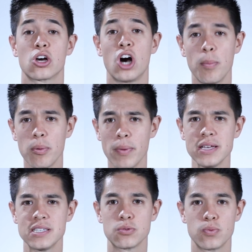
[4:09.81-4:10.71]

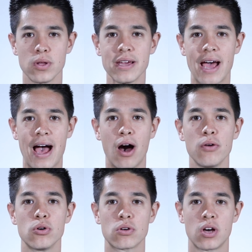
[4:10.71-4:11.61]
compromise is really
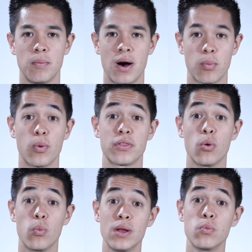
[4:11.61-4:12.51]
how you'll come up with
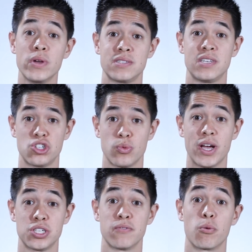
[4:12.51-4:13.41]
a win-win
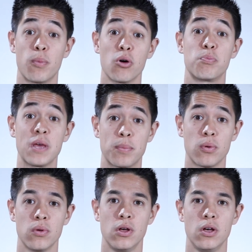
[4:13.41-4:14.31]
situation for both
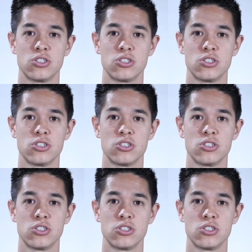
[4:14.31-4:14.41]
people.